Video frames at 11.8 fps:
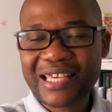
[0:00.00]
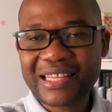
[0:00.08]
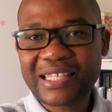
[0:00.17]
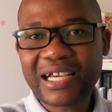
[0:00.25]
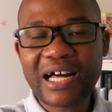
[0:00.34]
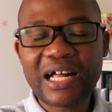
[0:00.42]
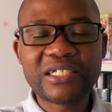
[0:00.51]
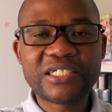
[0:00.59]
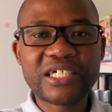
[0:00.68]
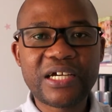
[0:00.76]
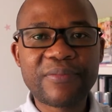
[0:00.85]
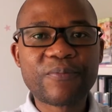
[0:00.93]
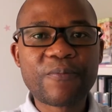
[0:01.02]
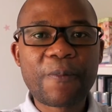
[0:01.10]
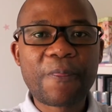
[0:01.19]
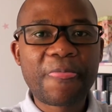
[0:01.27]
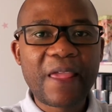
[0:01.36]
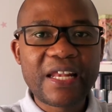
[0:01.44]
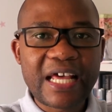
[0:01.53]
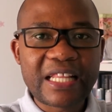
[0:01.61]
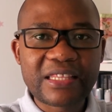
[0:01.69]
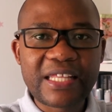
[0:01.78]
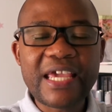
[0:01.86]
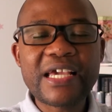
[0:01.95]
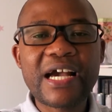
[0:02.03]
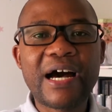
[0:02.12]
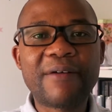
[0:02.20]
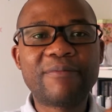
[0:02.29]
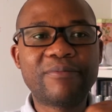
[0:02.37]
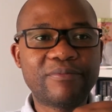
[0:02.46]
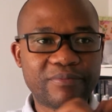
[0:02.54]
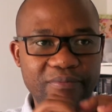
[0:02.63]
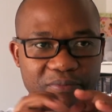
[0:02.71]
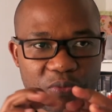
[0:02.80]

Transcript: get the culture that they come,